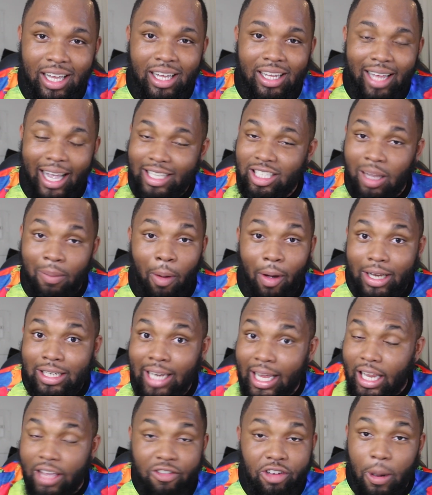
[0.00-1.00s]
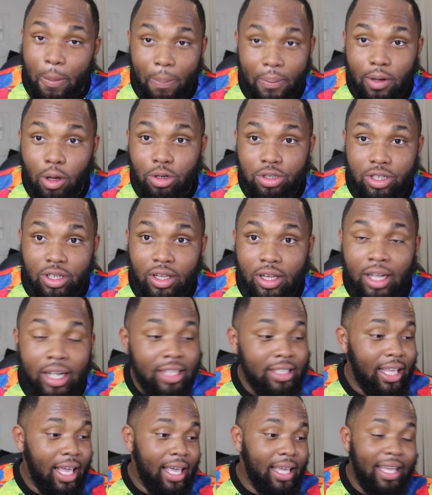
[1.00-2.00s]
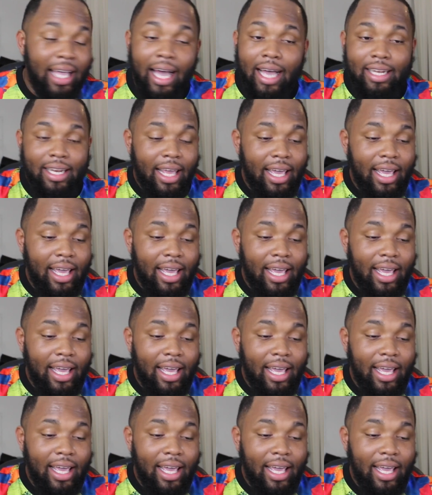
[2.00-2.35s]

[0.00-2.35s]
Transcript: It's not even the pollution. They ain't got